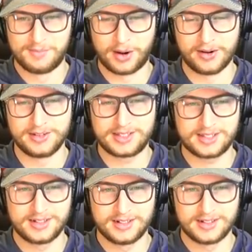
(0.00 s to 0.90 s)

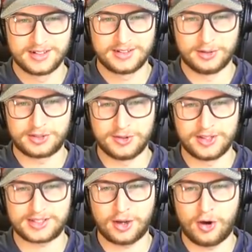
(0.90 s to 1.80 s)
Burns. Don't do
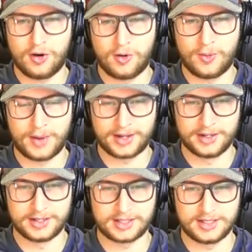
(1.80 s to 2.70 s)
this. Oh, my
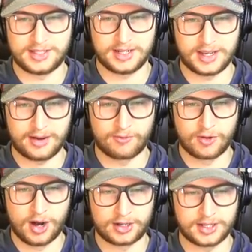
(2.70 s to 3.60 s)
goodness. At least he didn't get
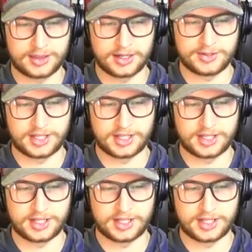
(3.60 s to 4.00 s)
rocked. I thought he